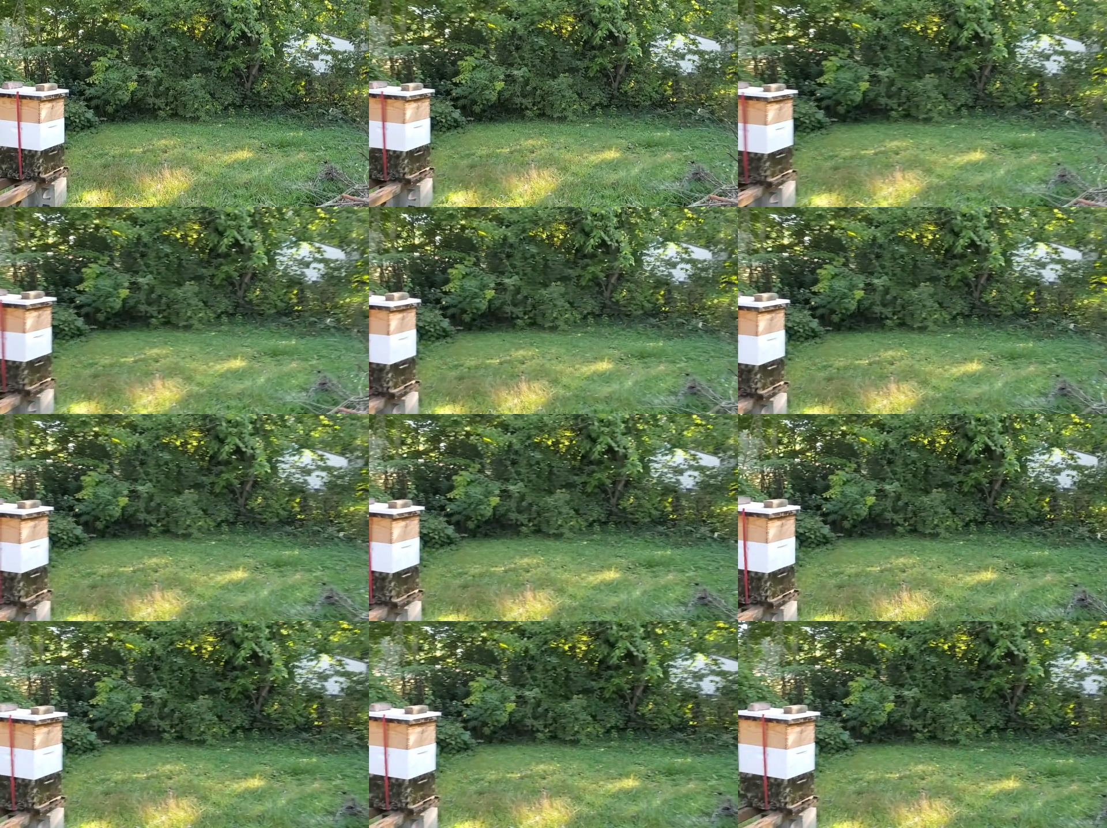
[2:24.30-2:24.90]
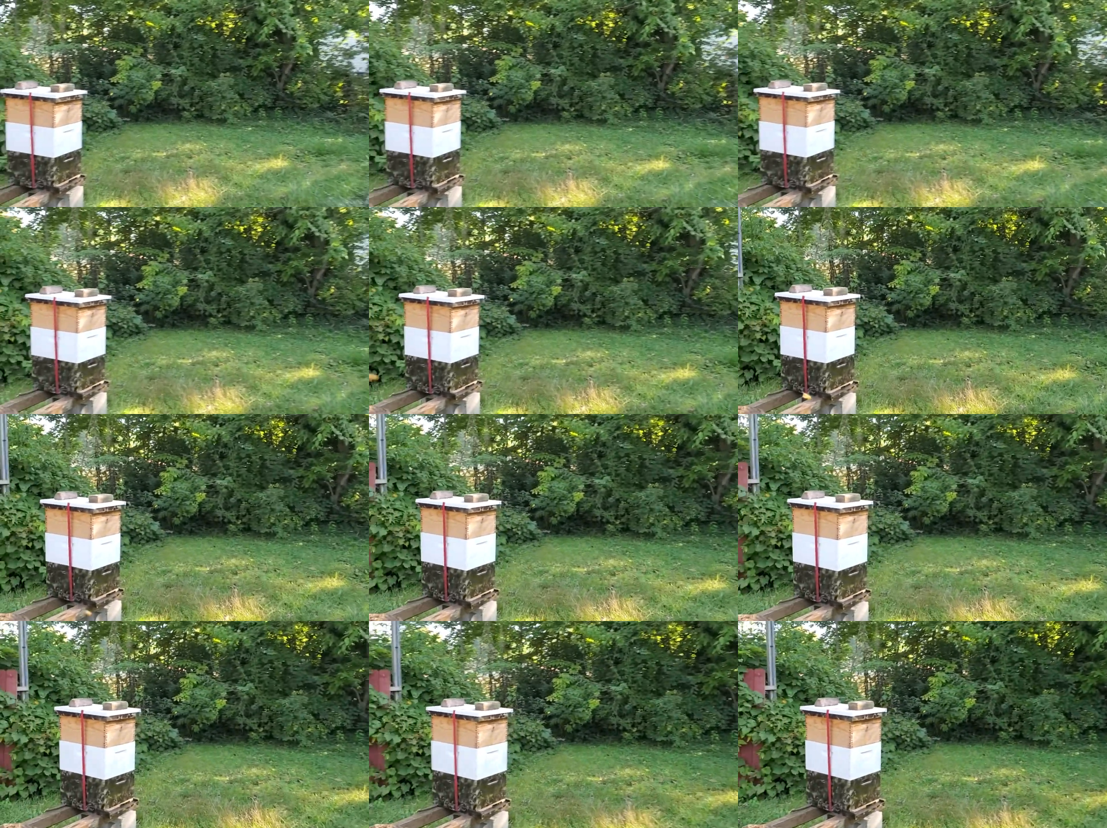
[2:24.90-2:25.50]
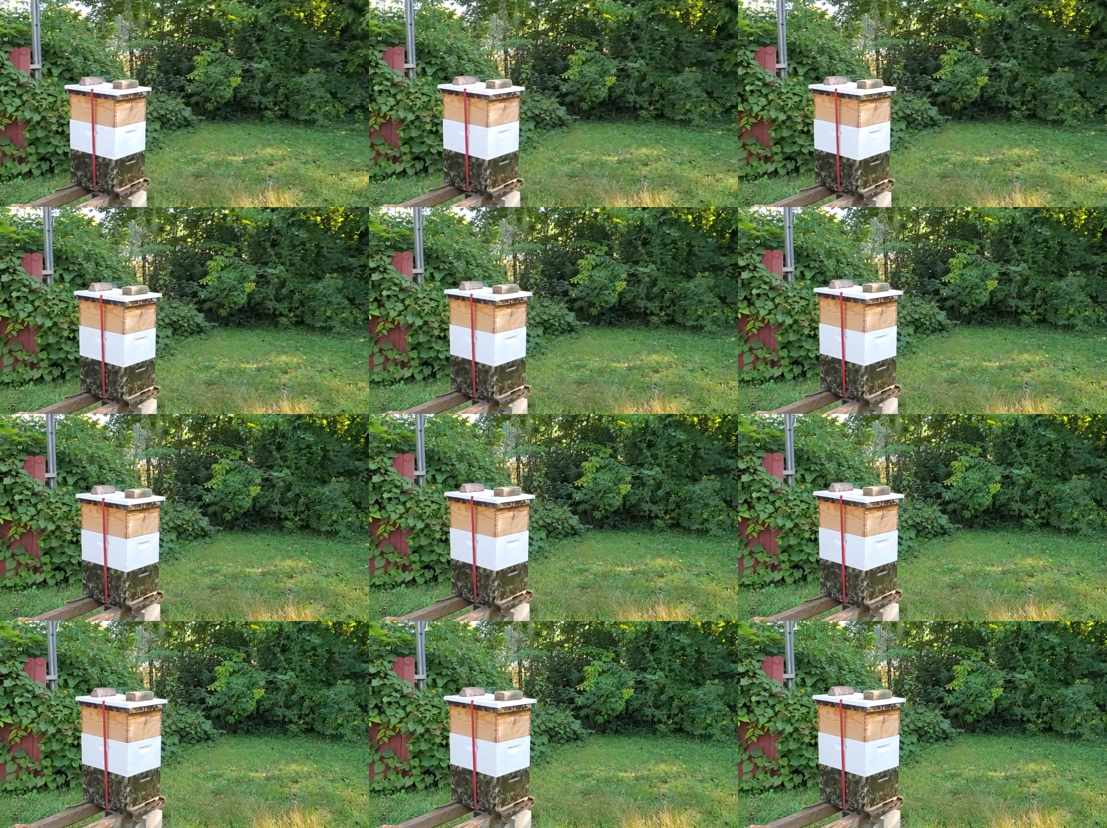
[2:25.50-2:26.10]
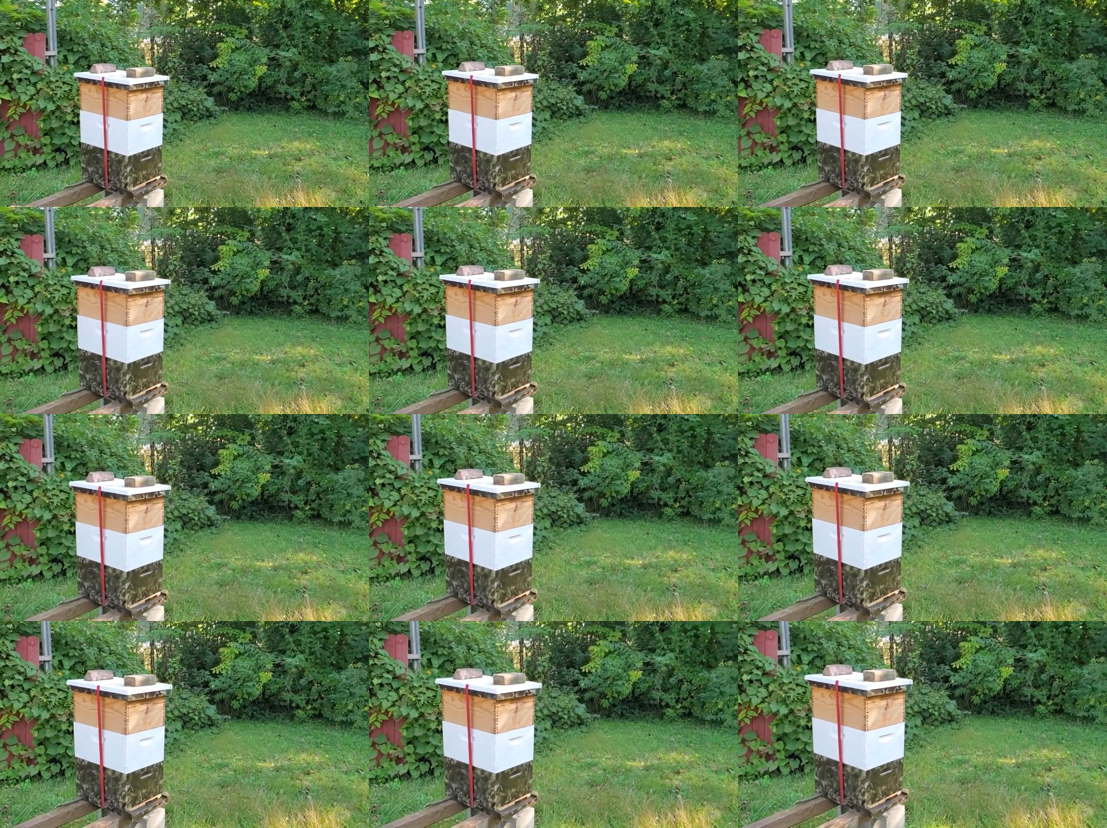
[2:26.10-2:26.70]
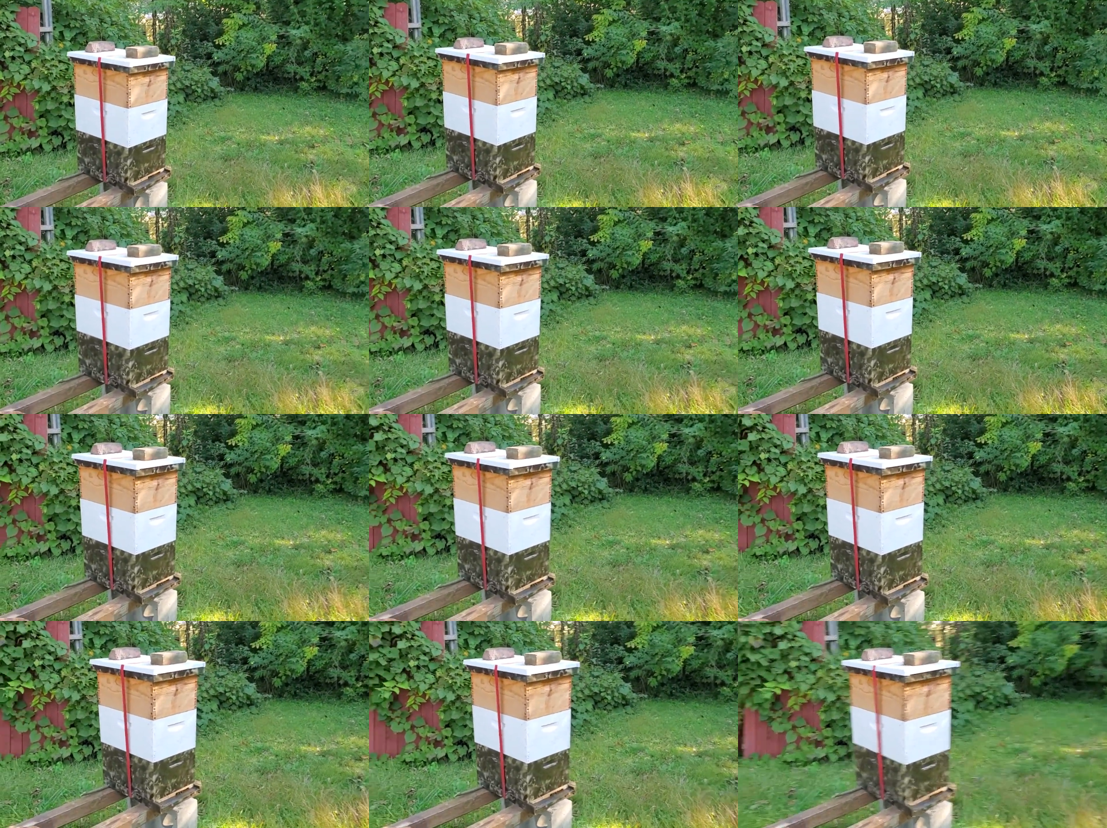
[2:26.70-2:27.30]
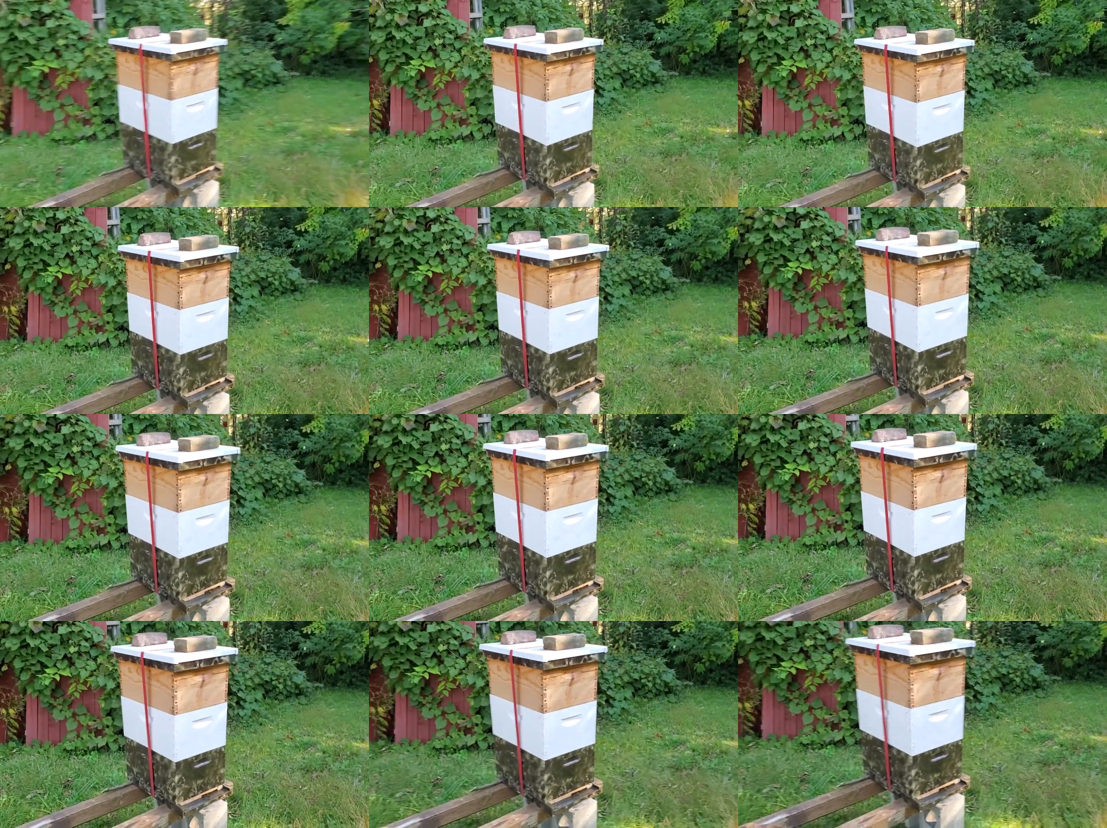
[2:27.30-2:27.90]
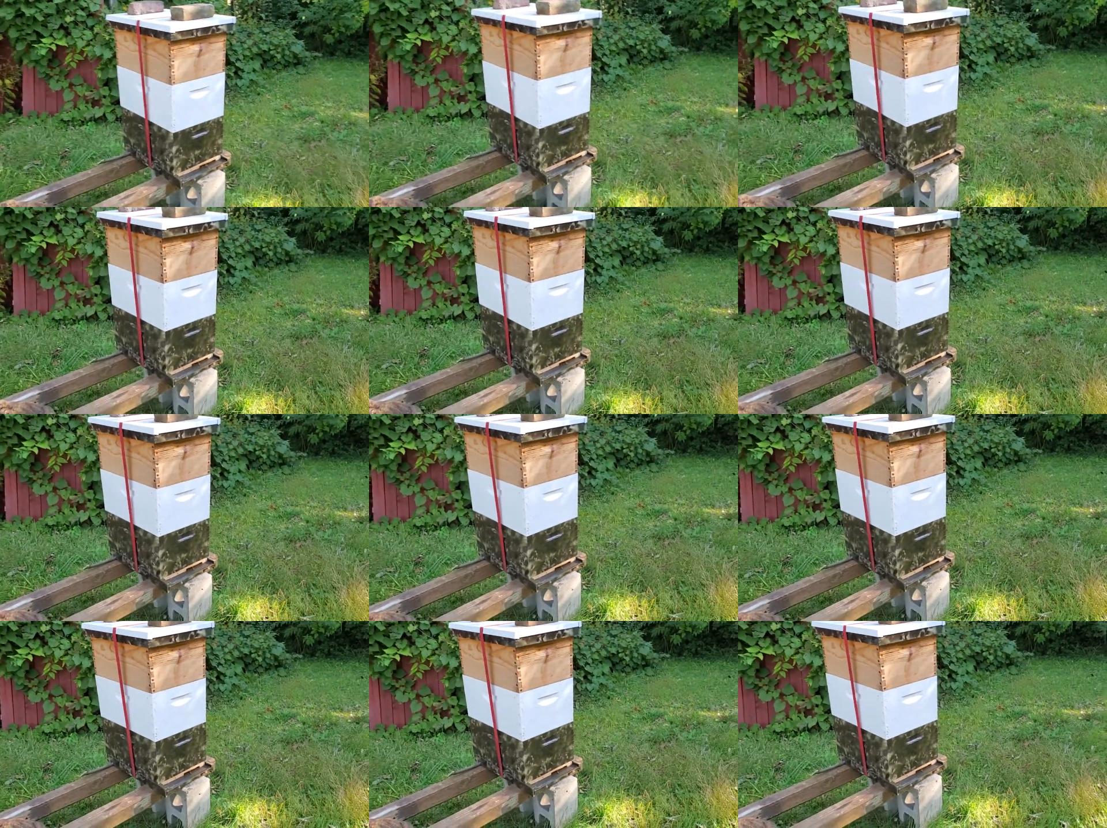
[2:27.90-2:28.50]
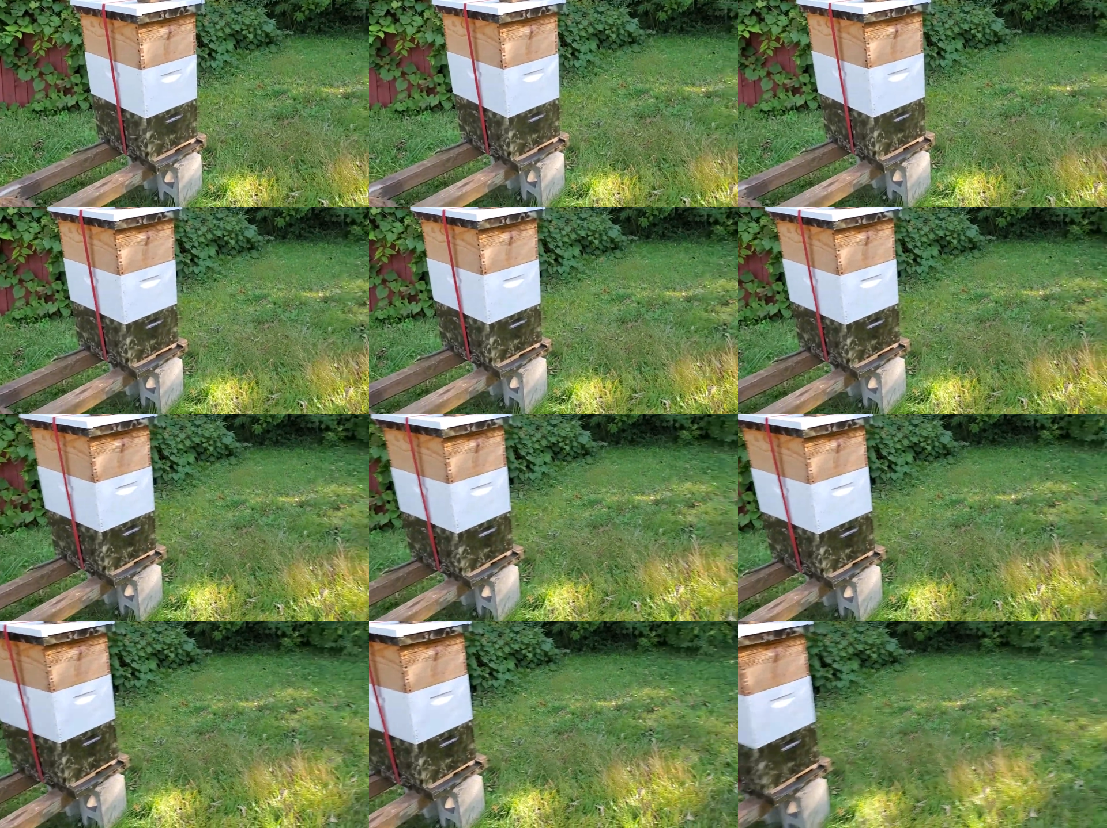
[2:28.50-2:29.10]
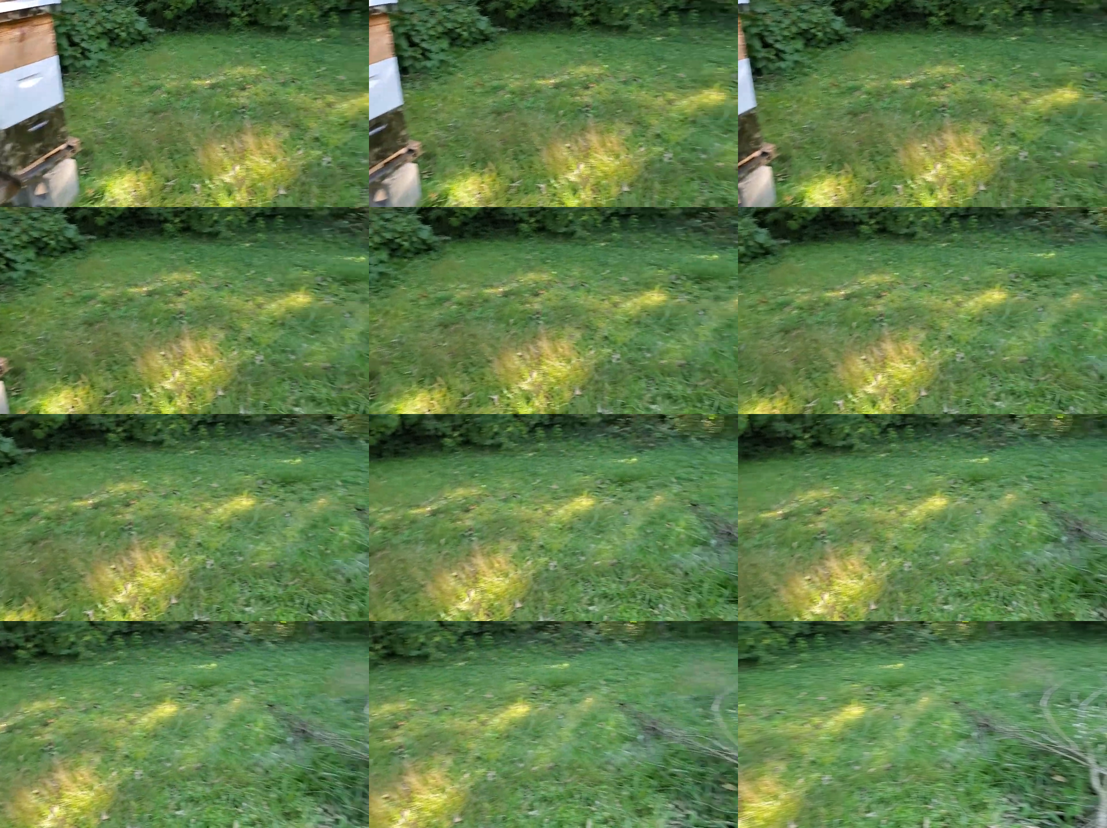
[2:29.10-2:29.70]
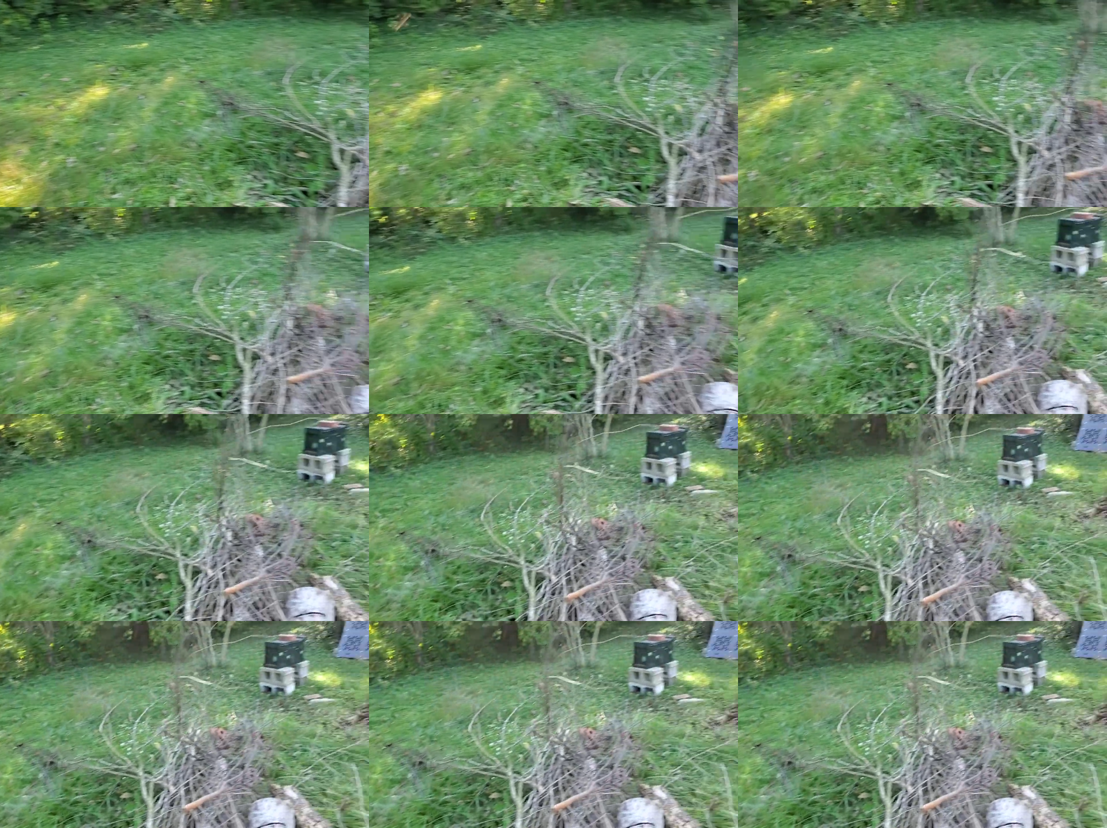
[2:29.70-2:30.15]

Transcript: Nobody's mouth can be seen.